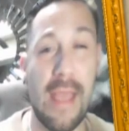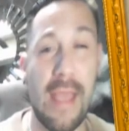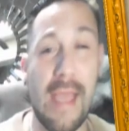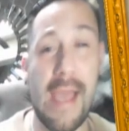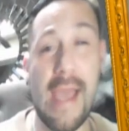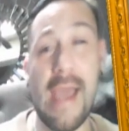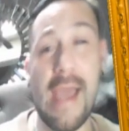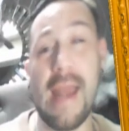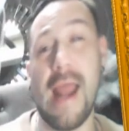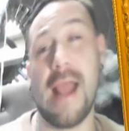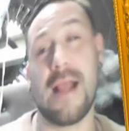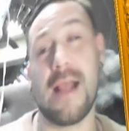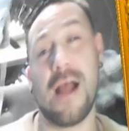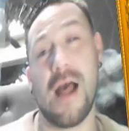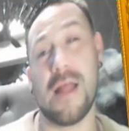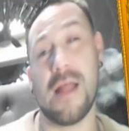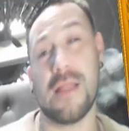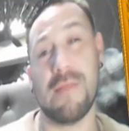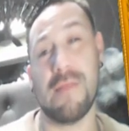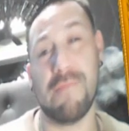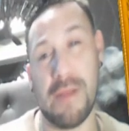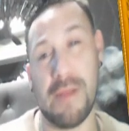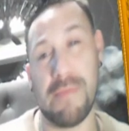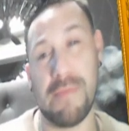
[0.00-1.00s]
And I got
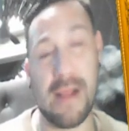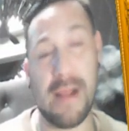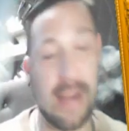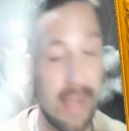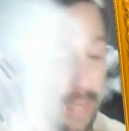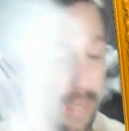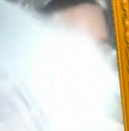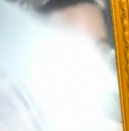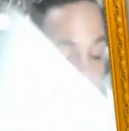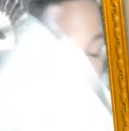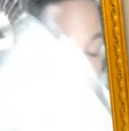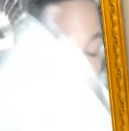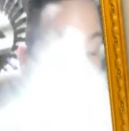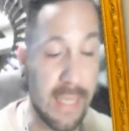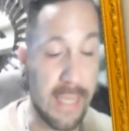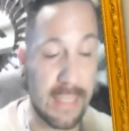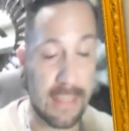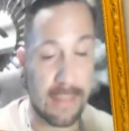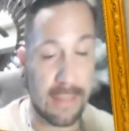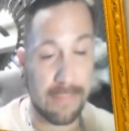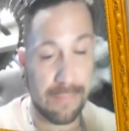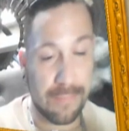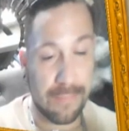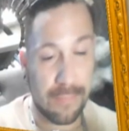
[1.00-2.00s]
the feedback I needed from
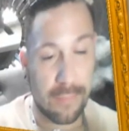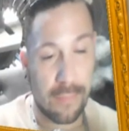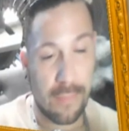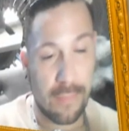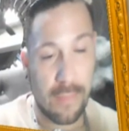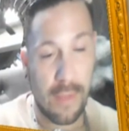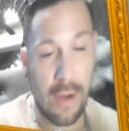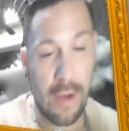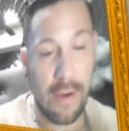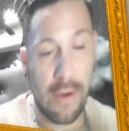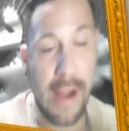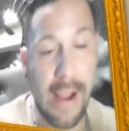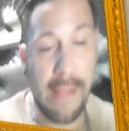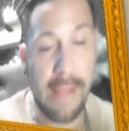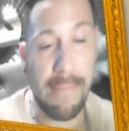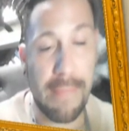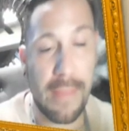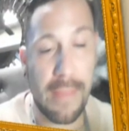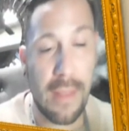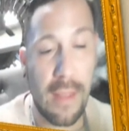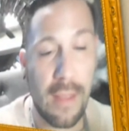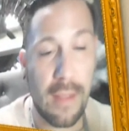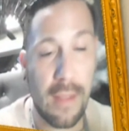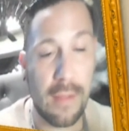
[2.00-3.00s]
this. Alright?
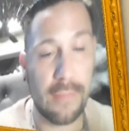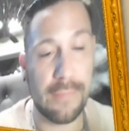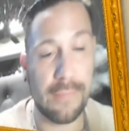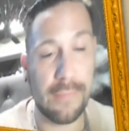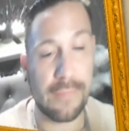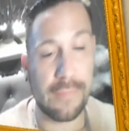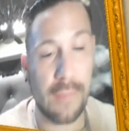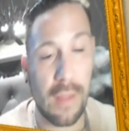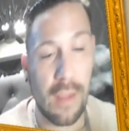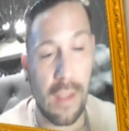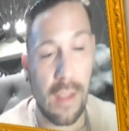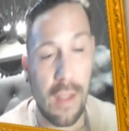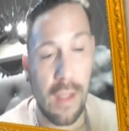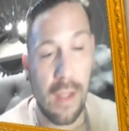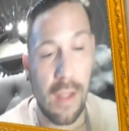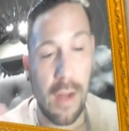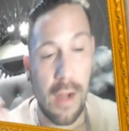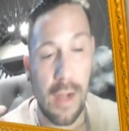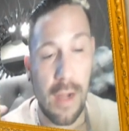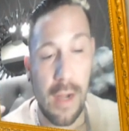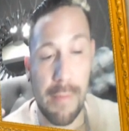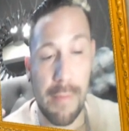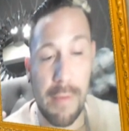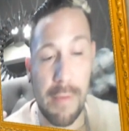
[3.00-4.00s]

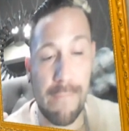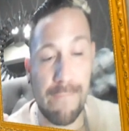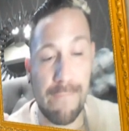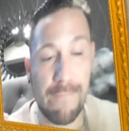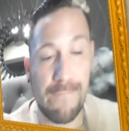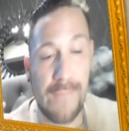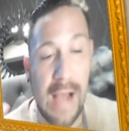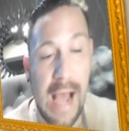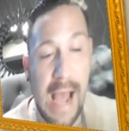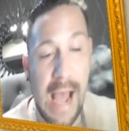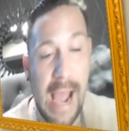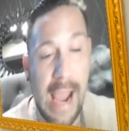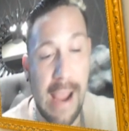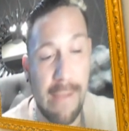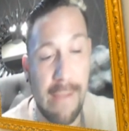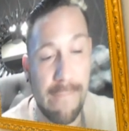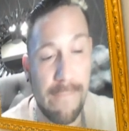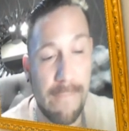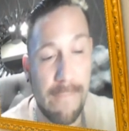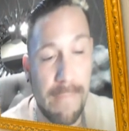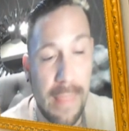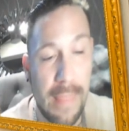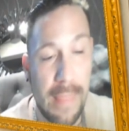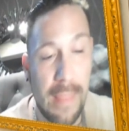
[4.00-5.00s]
Number
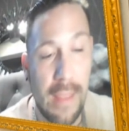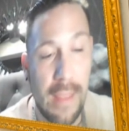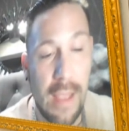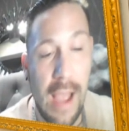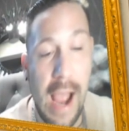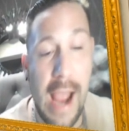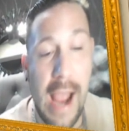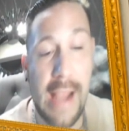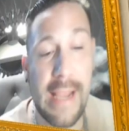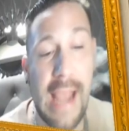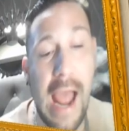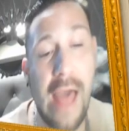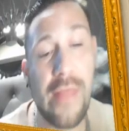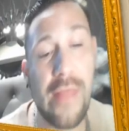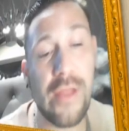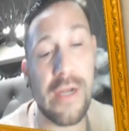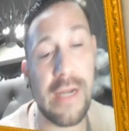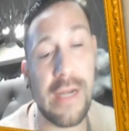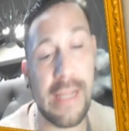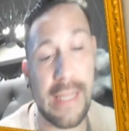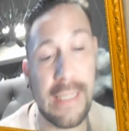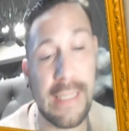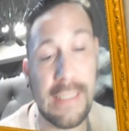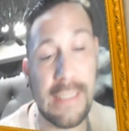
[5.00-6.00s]
5, I gathered
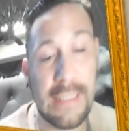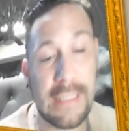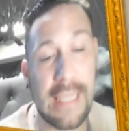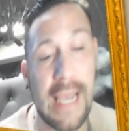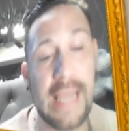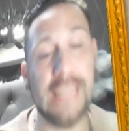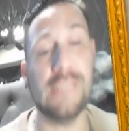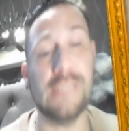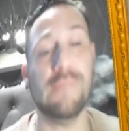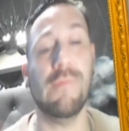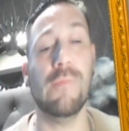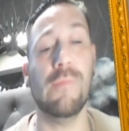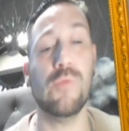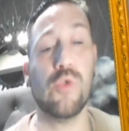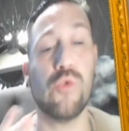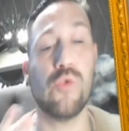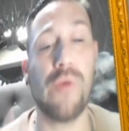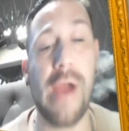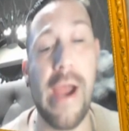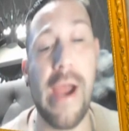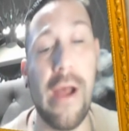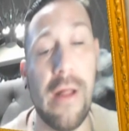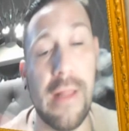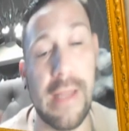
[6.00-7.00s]
insights from
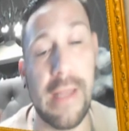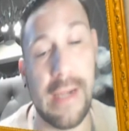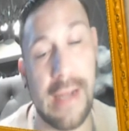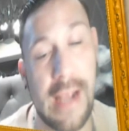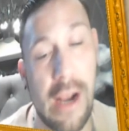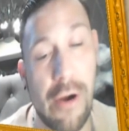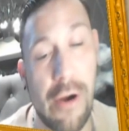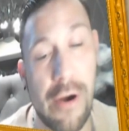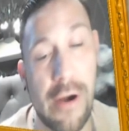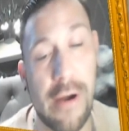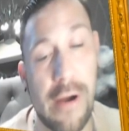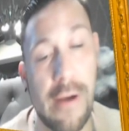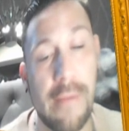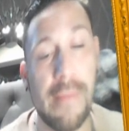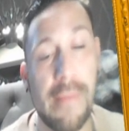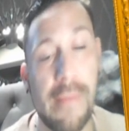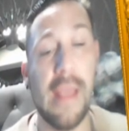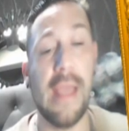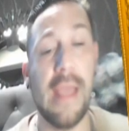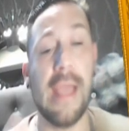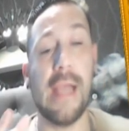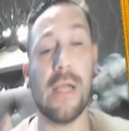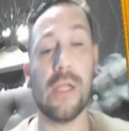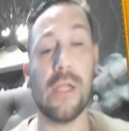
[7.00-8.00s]
trial and error,
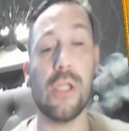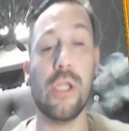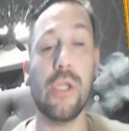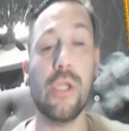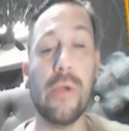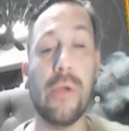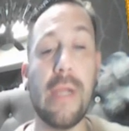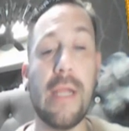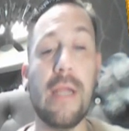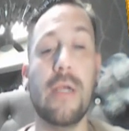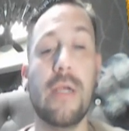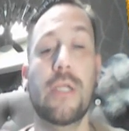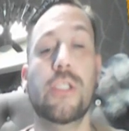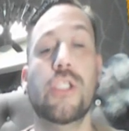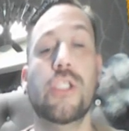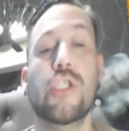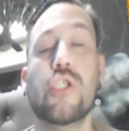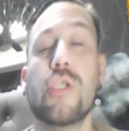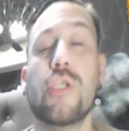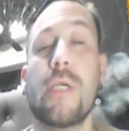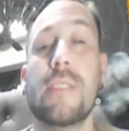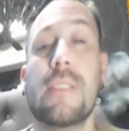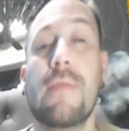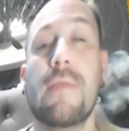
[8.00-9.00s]
including
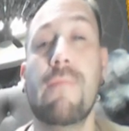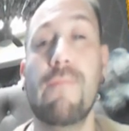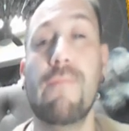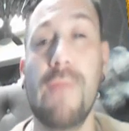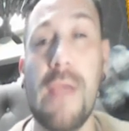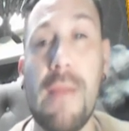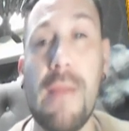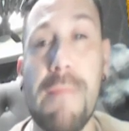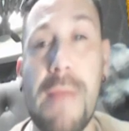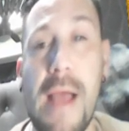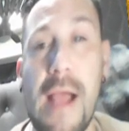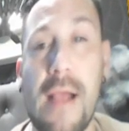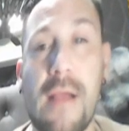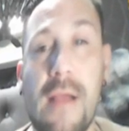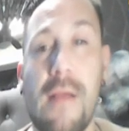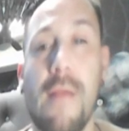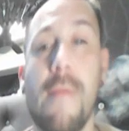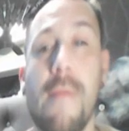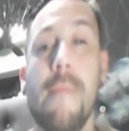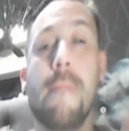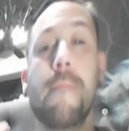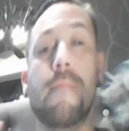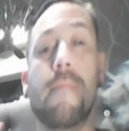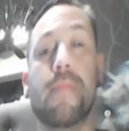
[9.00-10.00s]
constructive feedback.
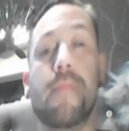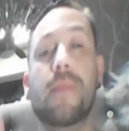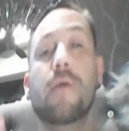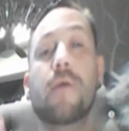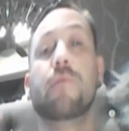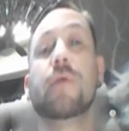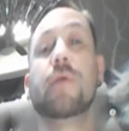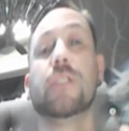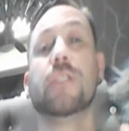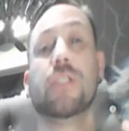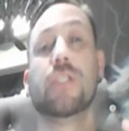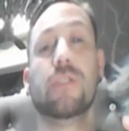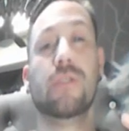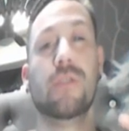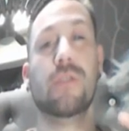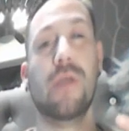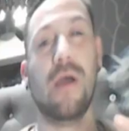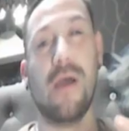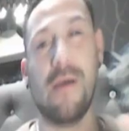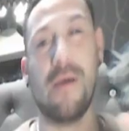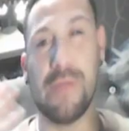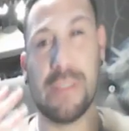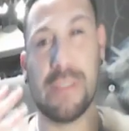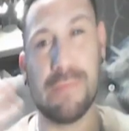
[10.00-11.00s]

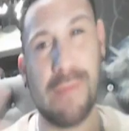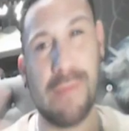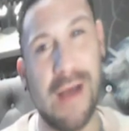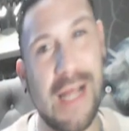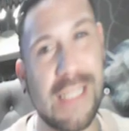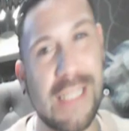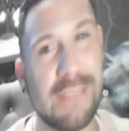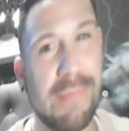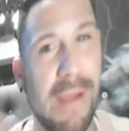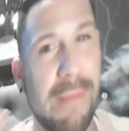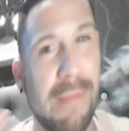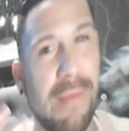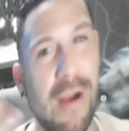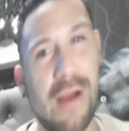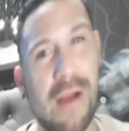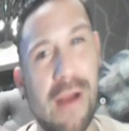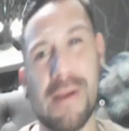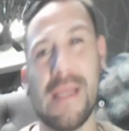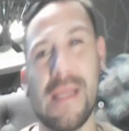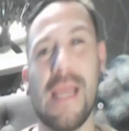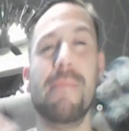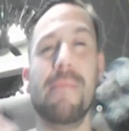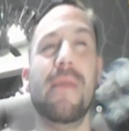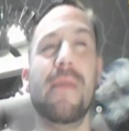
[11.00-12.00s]
The response my barber
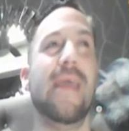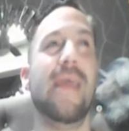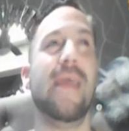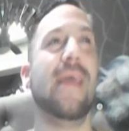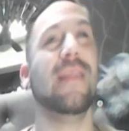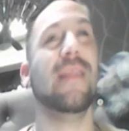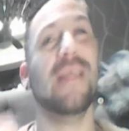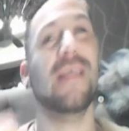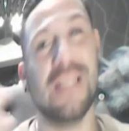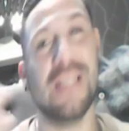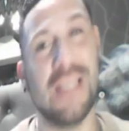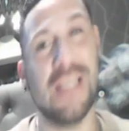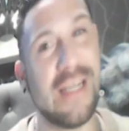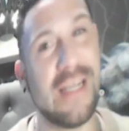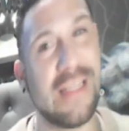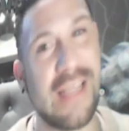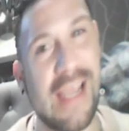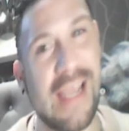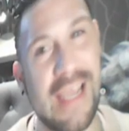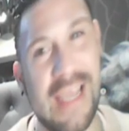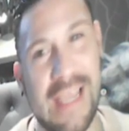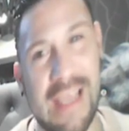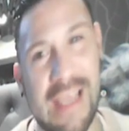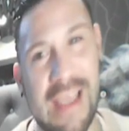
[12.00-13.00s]
gave me and the look
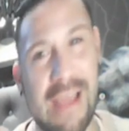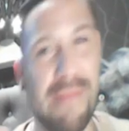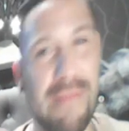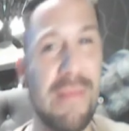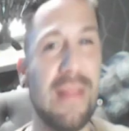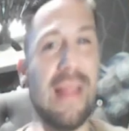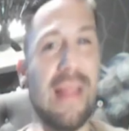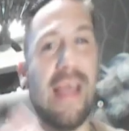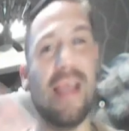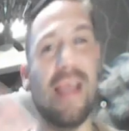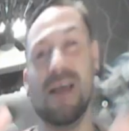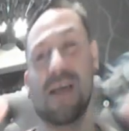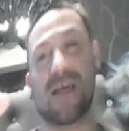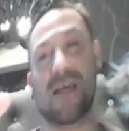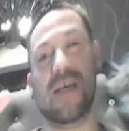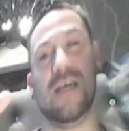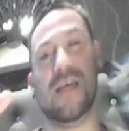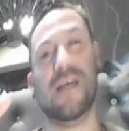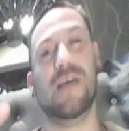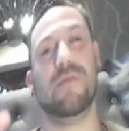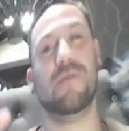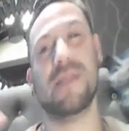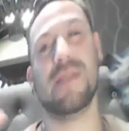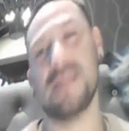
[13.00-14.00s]
that he gave me, like,
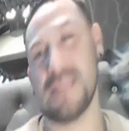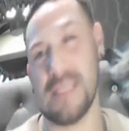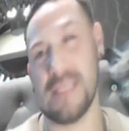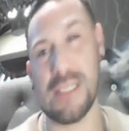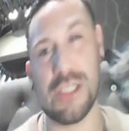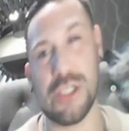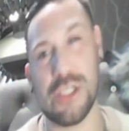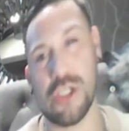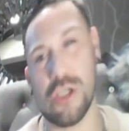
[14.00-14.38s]
what is this?